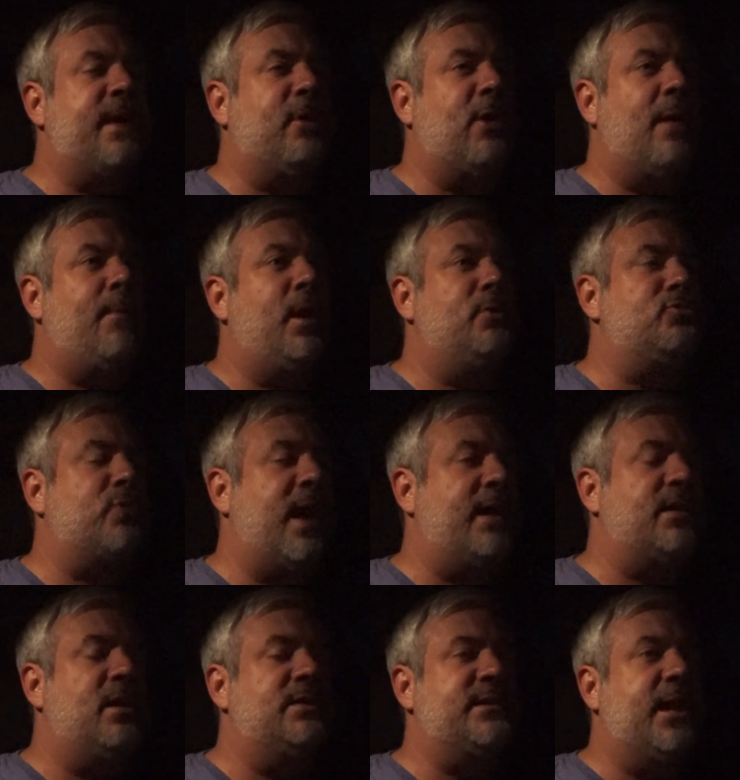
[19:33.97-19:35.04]
My grandma
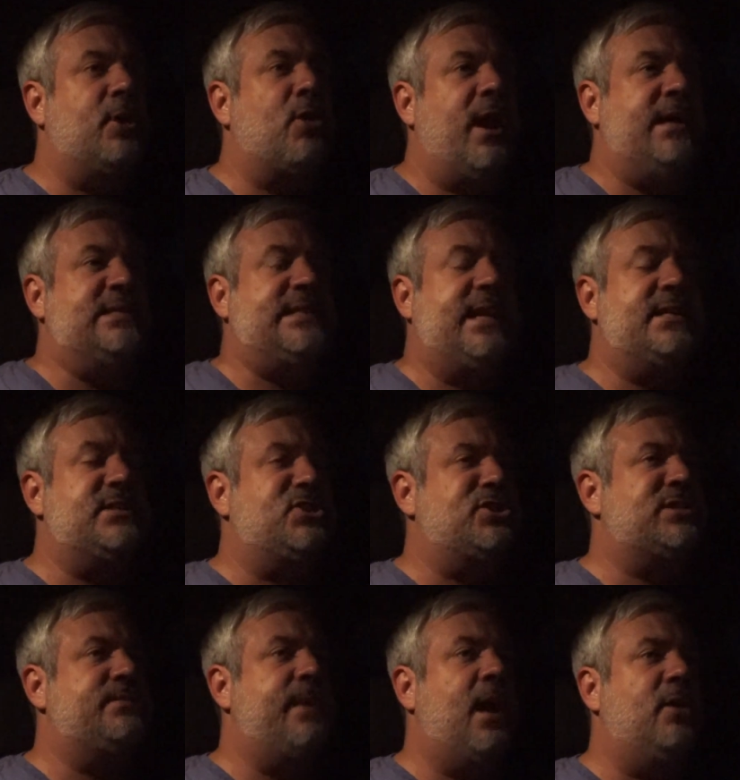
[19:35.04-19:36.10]
drank those like crazy and
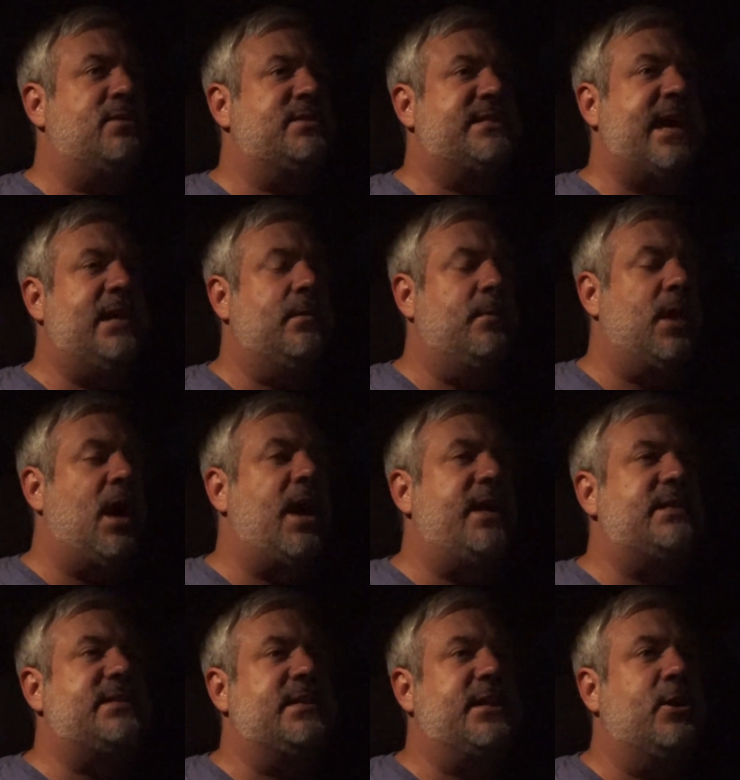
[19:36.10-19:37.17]
just smoked Salem
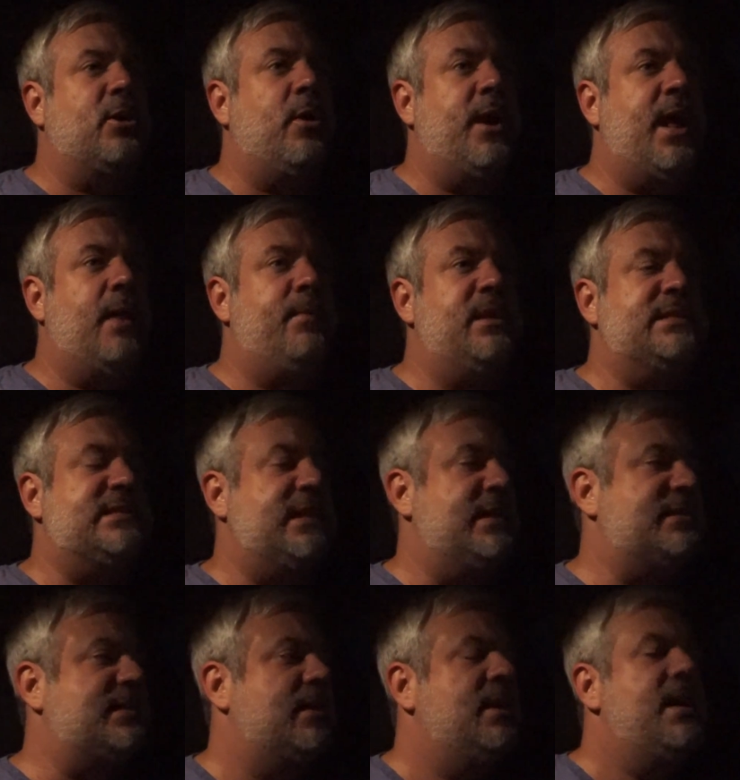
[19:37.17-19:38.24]
Lights like they were going out of
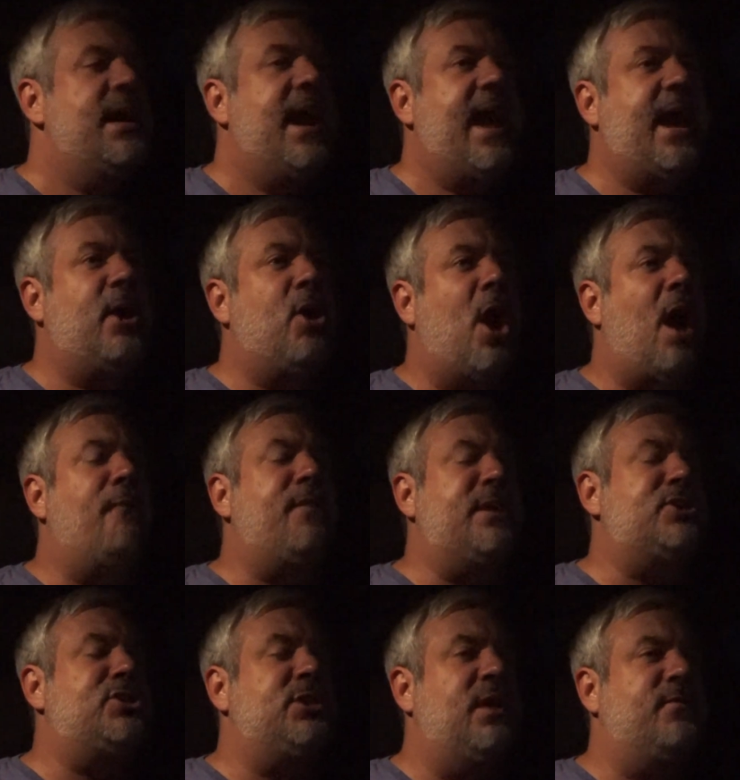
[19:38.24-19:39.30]
business. And
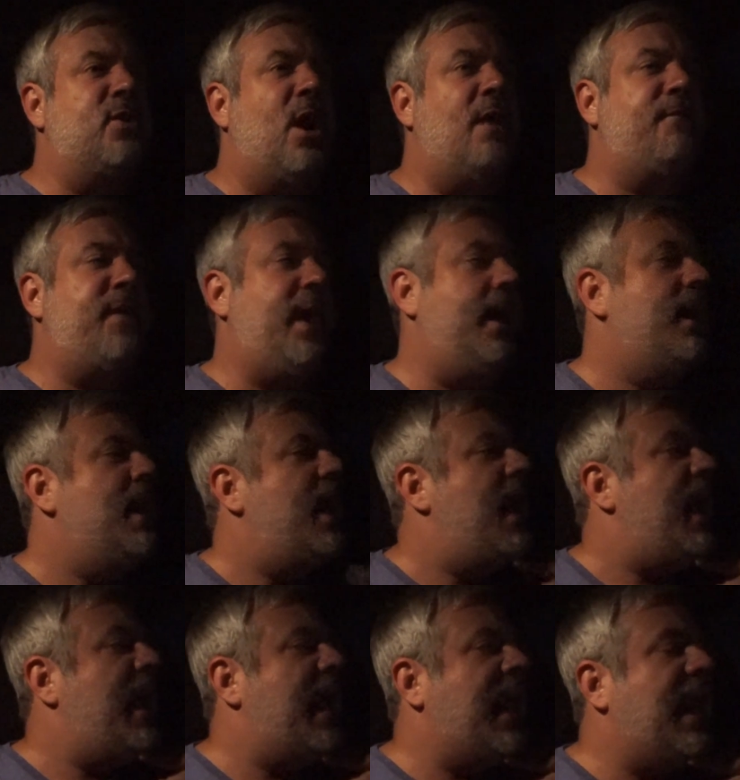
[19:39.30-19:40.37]
coffee, she loved coffee.
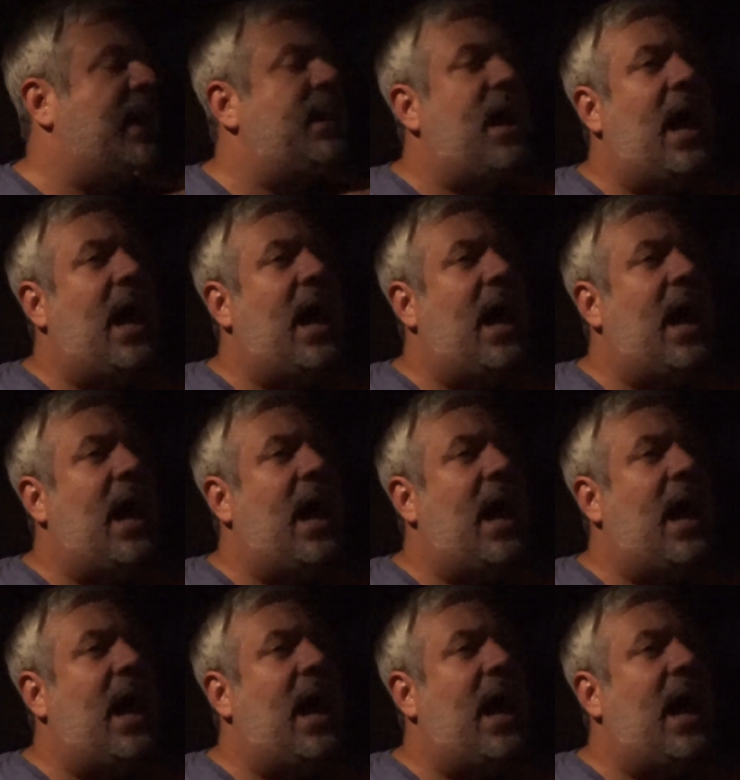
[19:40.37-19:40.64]
And